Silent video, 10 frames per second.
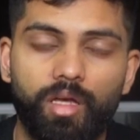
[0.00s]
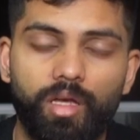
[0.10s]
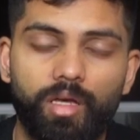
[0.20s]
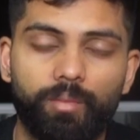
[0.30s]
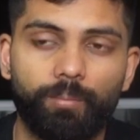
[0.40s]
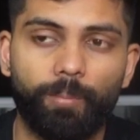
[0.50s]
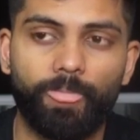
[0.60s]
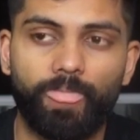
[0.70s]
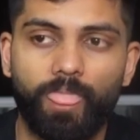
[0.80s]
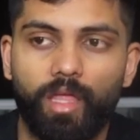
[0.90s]

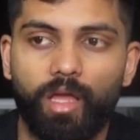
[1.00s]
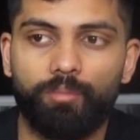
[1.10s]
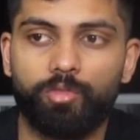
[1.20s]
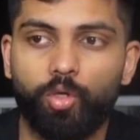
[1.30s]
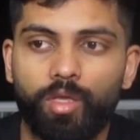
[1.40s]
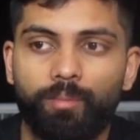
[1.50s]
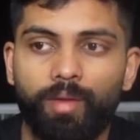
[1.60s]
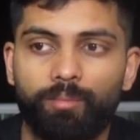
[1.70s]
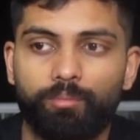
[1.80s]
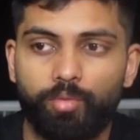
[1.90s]
I'm
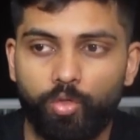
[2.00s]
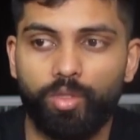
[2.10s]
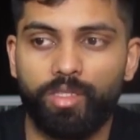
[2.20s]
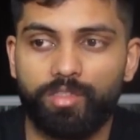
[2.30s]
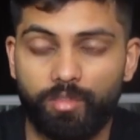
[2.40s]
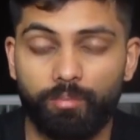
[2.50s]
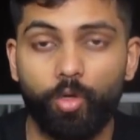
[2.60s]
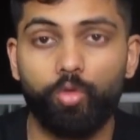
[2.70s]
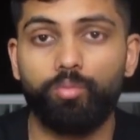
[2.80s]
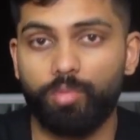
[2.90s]
talking purely to
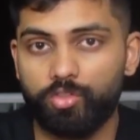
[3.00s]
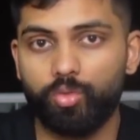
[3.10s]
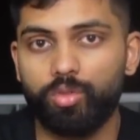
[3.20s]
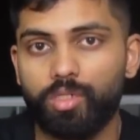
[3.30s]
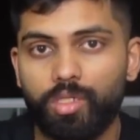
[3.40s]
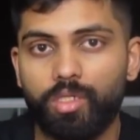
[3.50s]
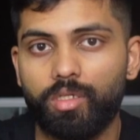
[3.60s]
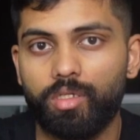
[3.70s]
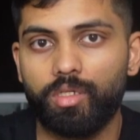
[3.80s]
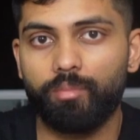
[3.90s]
build muscle,
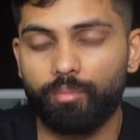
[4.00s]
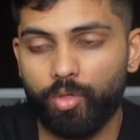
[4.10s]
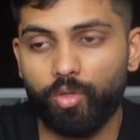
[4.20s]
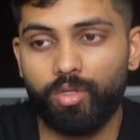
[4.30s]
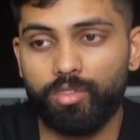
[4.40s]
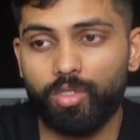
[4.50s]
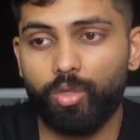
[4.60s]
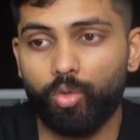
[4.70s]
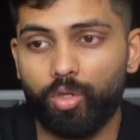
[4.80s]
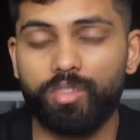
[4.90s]
purely to
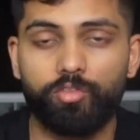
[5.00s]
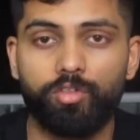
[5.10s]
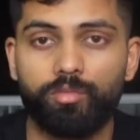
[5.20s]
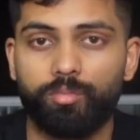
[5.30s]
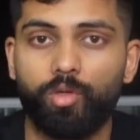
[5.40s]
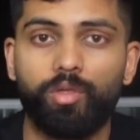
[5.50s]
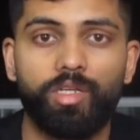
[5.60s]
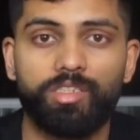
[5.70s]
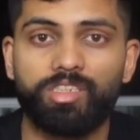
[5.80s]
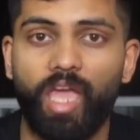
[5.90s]
look different,
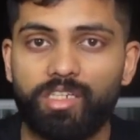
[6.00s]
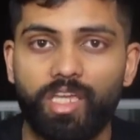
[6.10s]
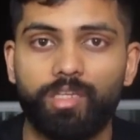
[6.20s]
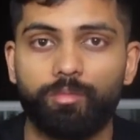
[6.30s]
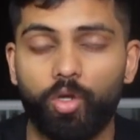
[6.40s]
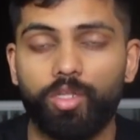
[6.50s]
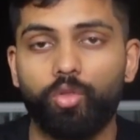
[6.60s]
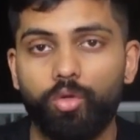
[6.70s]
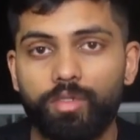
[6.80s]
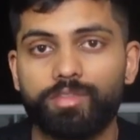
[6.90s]
purely to change how your body
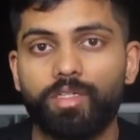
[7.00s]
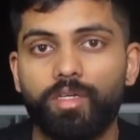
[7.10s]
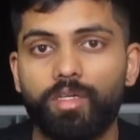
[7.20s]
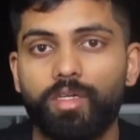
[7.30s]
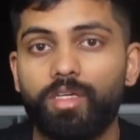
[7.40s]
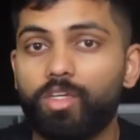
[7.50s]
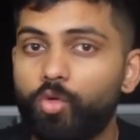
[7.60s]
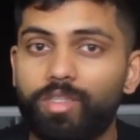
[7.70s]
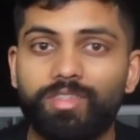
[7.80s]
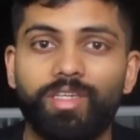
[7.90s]
looks.
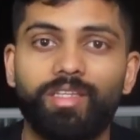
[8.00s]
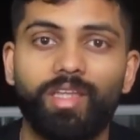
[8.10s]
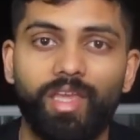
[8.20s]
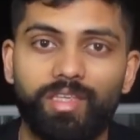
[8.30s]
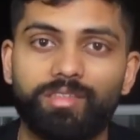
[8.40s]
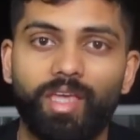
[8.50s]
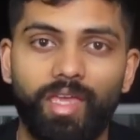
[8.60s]
Creatine is